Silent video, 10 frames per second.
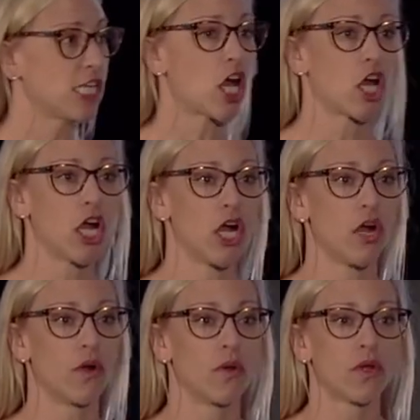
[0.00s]
R
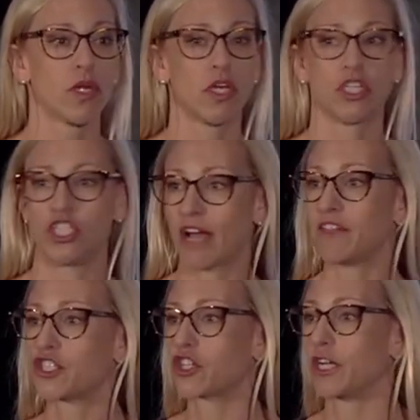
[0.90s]
O,
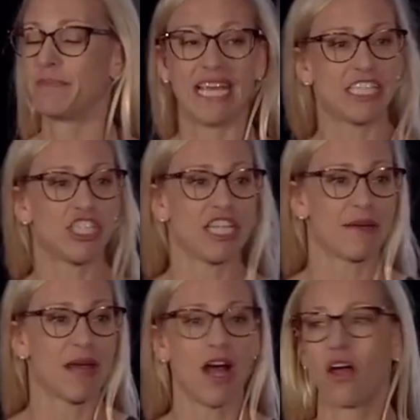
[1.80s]
JavaScript, H T M
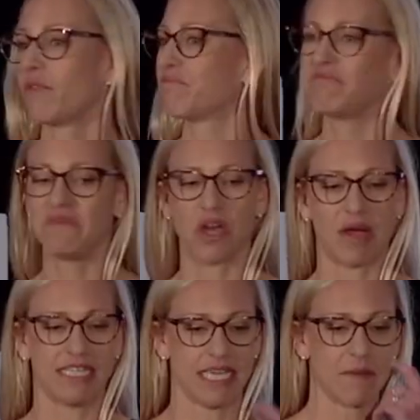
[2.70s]
L. No
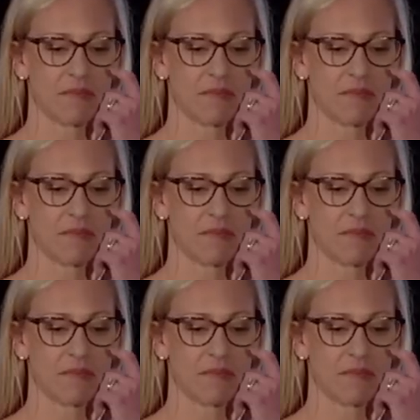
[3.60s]
idea.